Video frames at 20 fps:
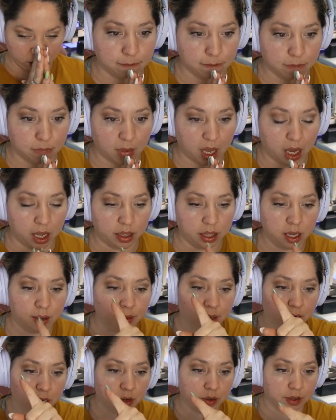think I'm going
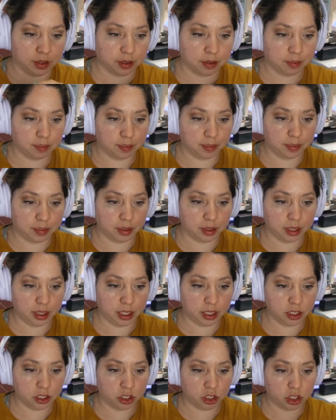to go with
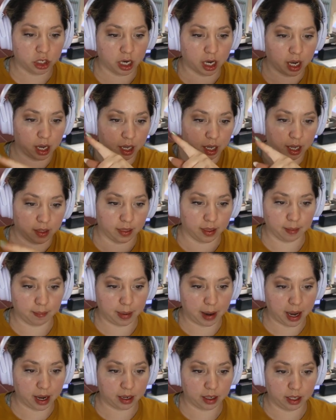please check and then
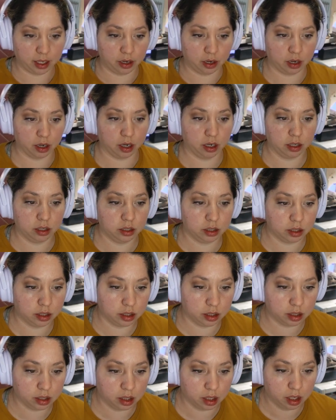back later
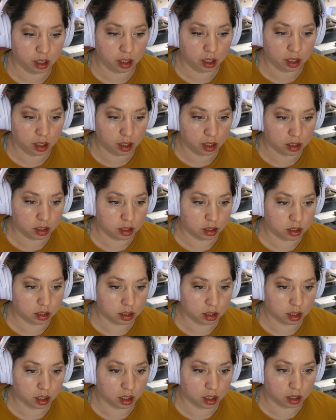under.
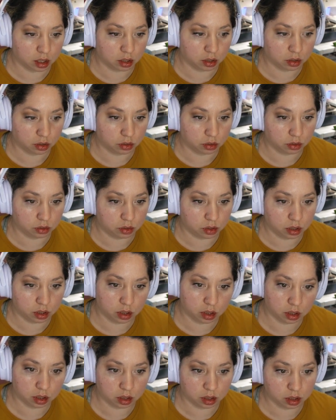So
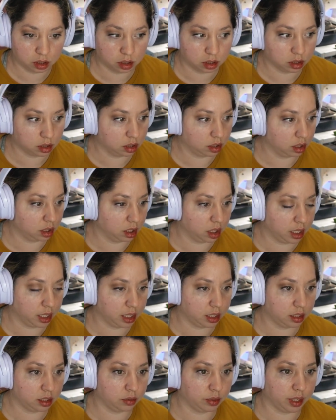where
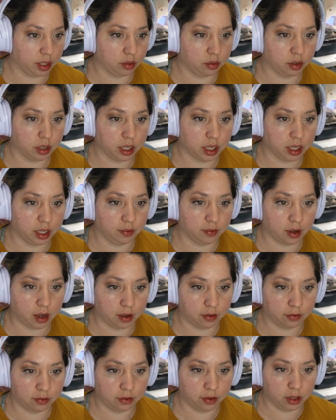did I leave
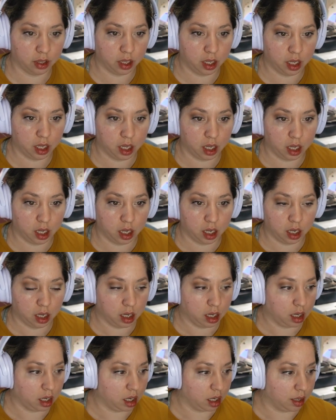off?
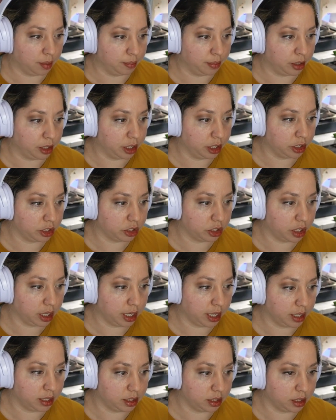I'm pretty sure I
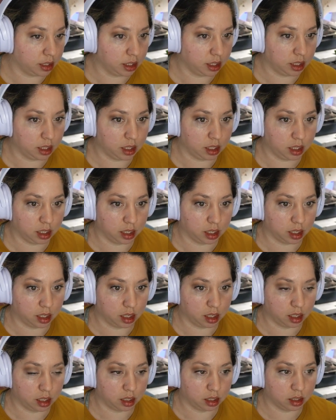ended
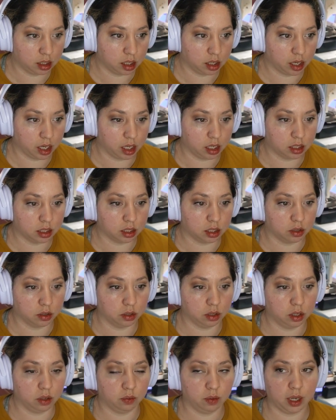here. Okay, so
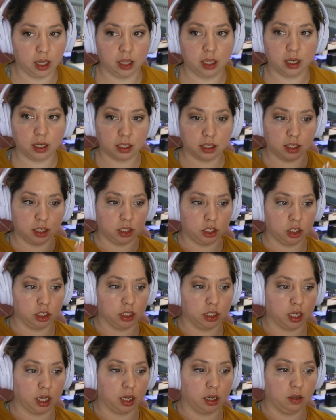the way that it
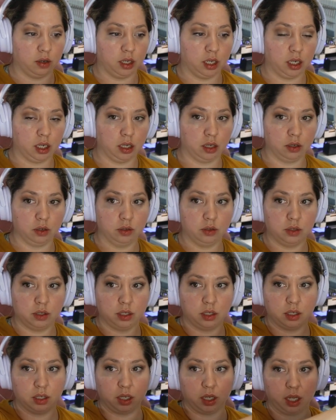stitches out, it
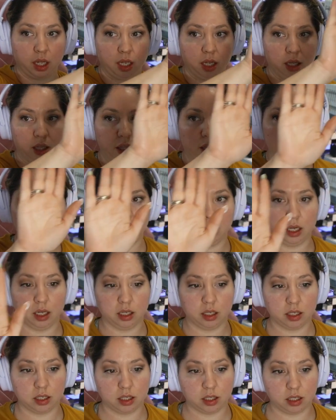goes like
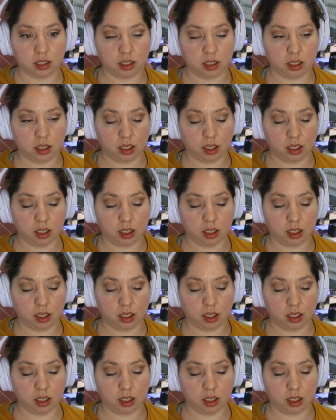this.